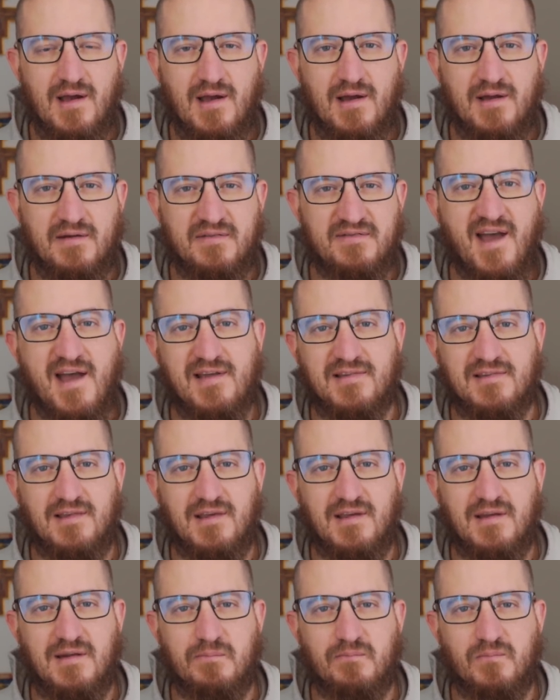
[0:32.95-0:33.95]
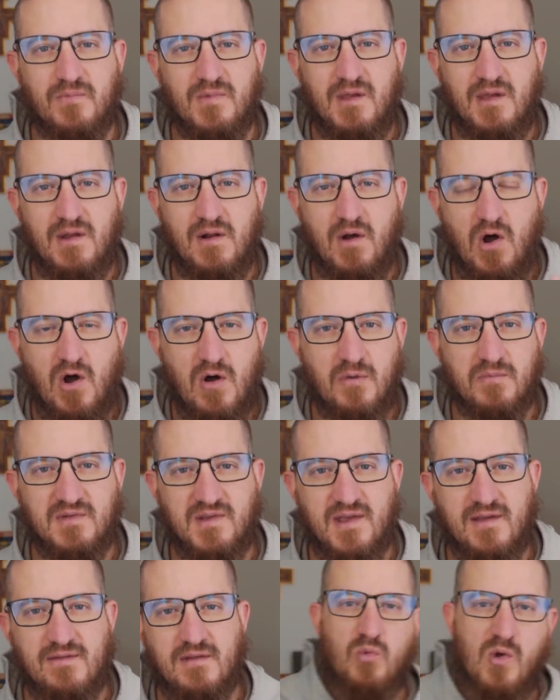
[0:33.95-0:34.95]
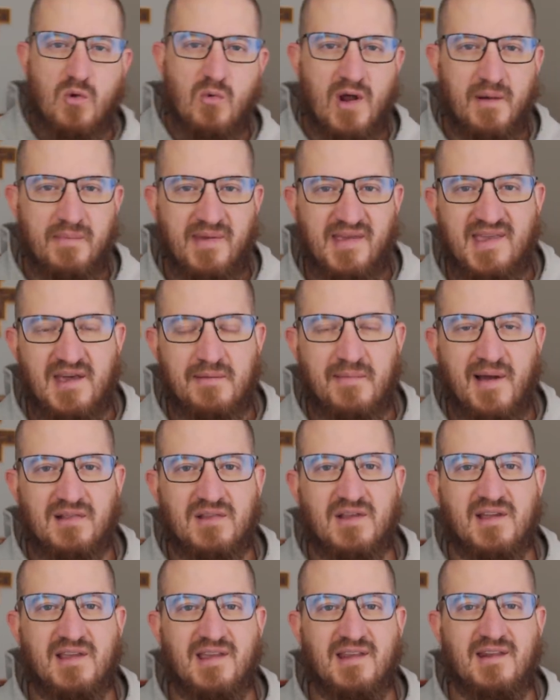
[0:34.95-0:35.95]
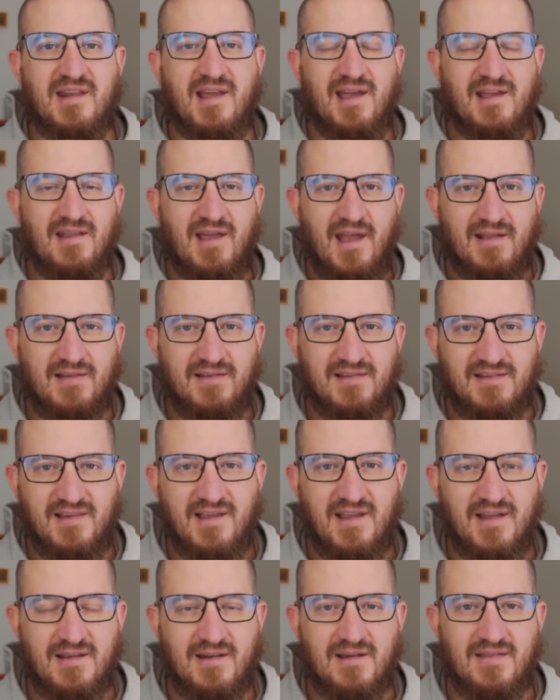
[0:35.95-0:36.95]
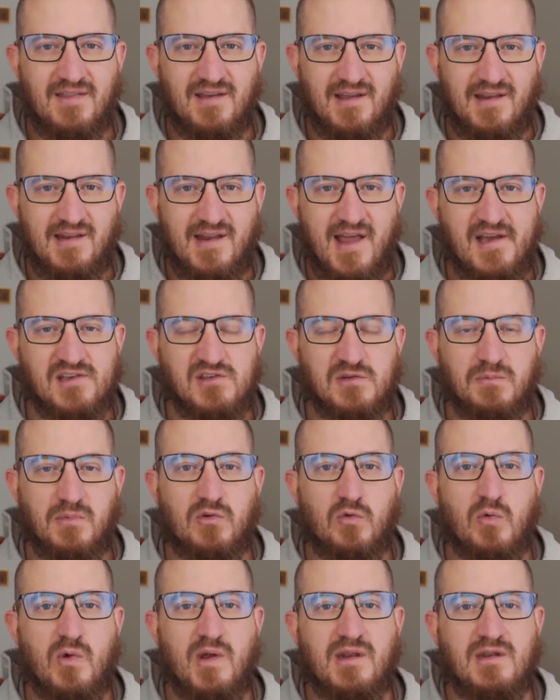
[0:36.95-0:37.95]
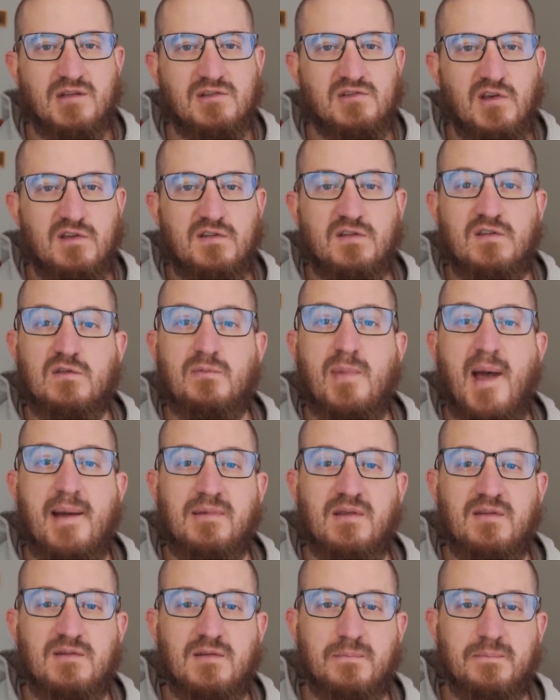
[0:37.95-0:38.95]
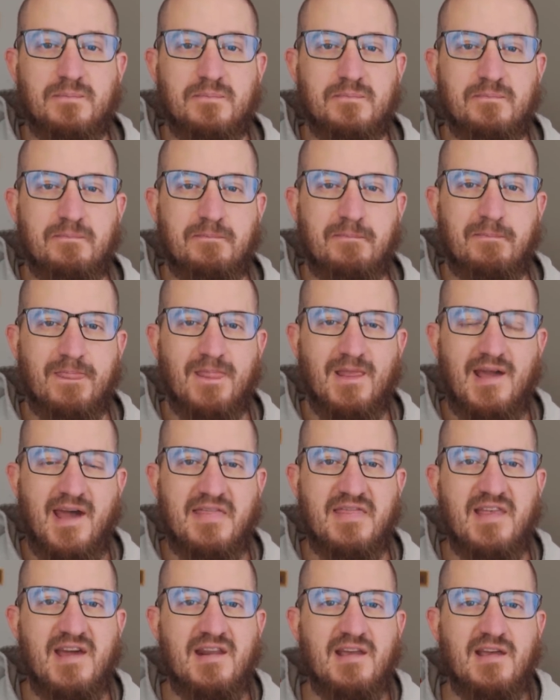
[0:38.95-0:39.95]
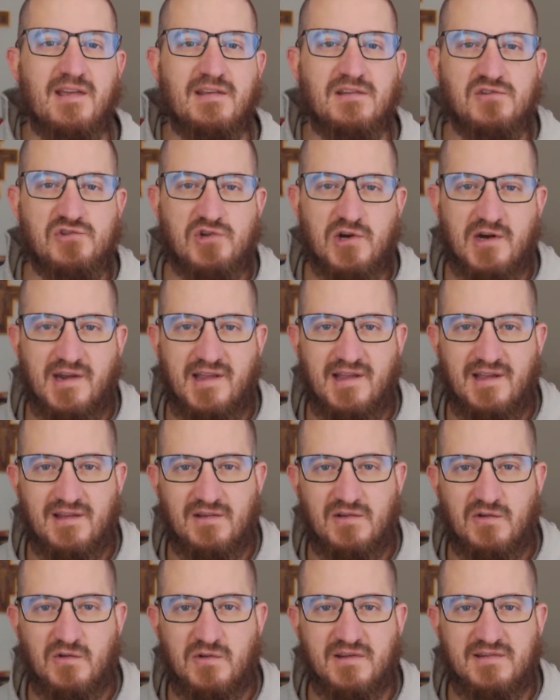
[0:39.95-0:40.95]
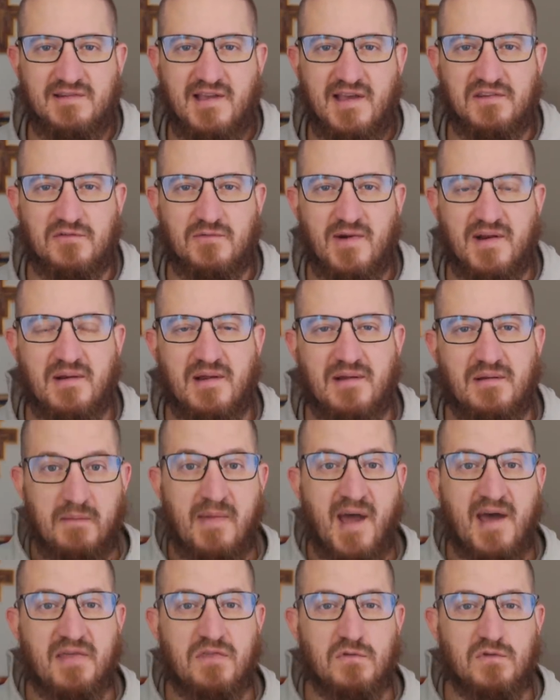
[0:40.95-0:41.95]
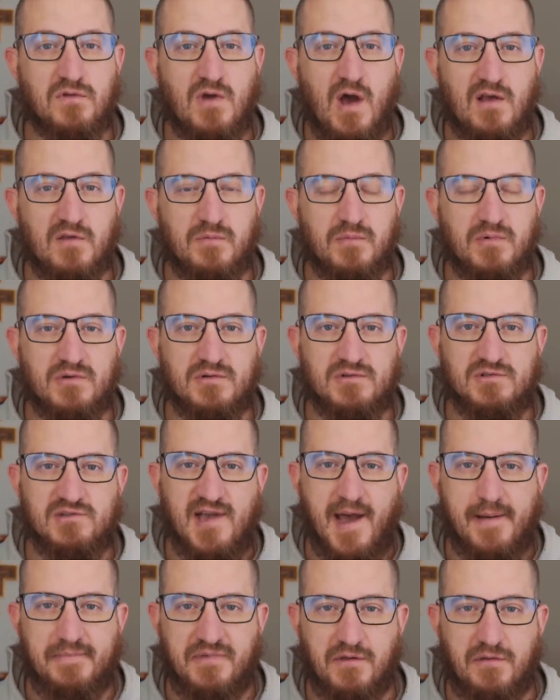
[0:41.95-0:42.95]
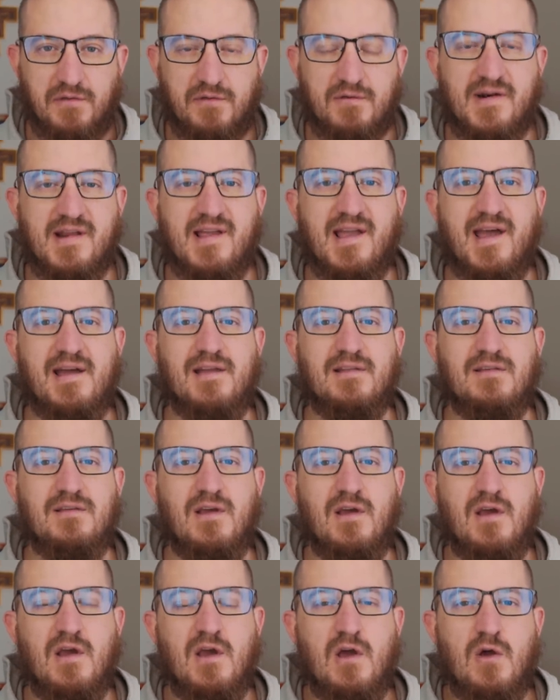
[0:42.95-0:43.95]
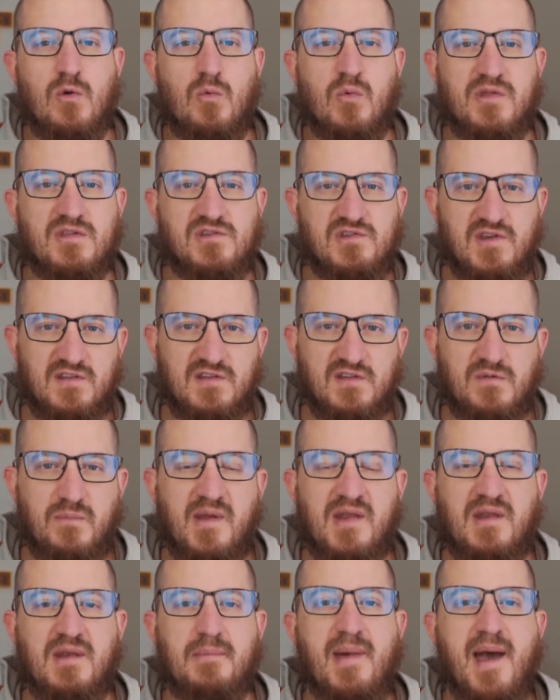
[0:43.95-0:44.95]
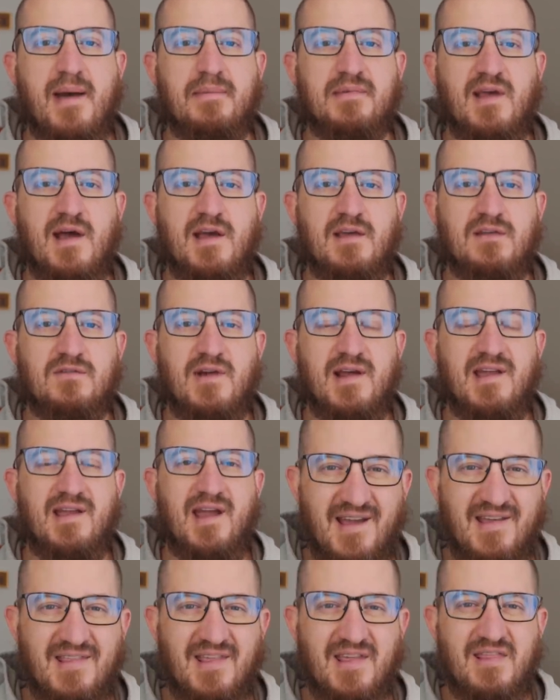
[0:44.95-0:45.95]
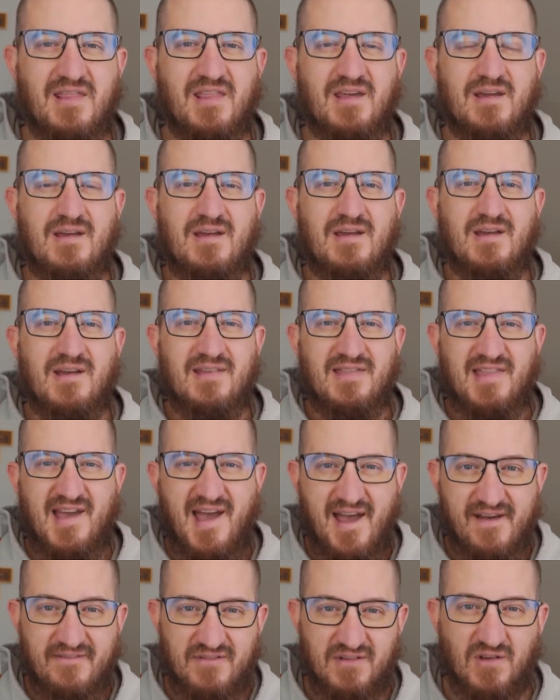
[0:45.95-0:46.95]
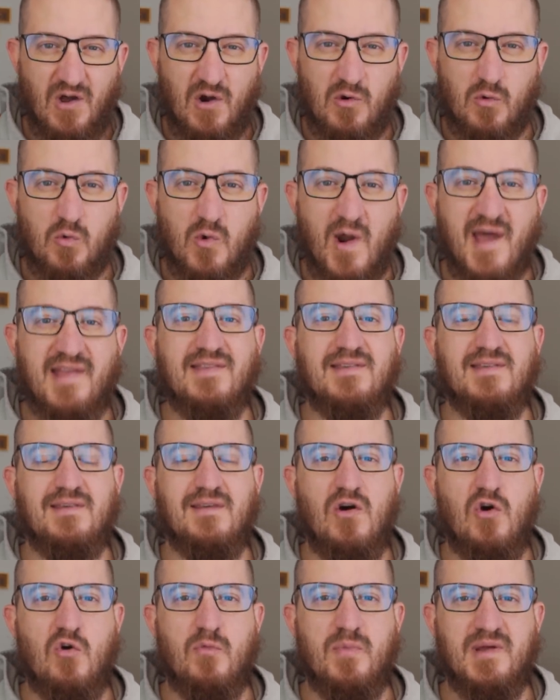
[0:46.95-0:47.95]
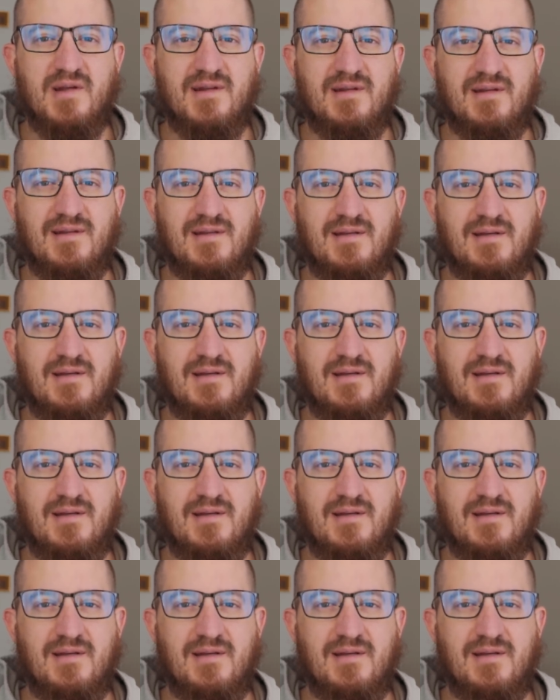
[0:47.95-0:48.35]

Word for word: uh, fasting, and, almsgiving. We want to begin by looking and, and seeing the connection between Jesus' baptism and then his journey into the desert, And in Matthew's gospel, chapter 3 ends with Jesus being baptized, right? And then the, the heavens are rent open,